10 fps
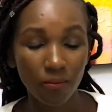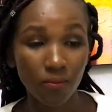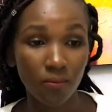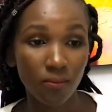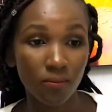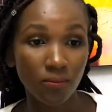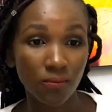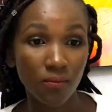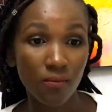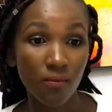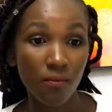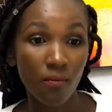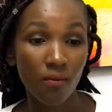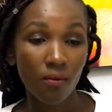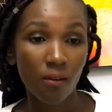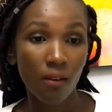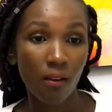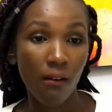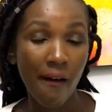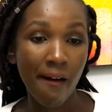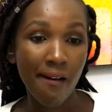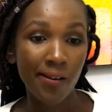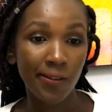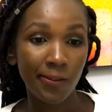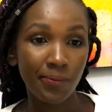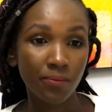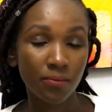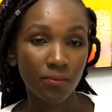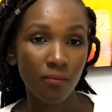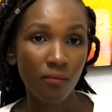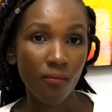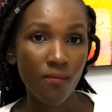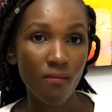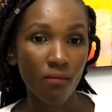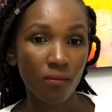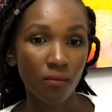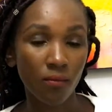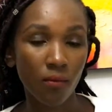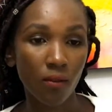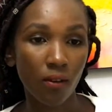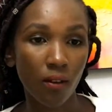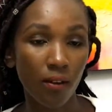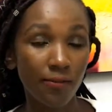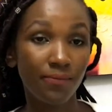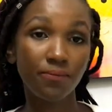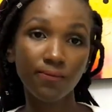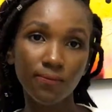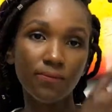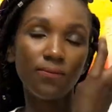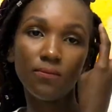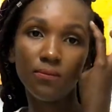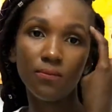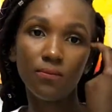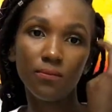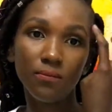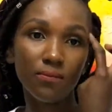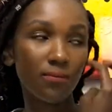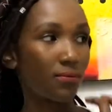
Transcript: This person isn't speaking.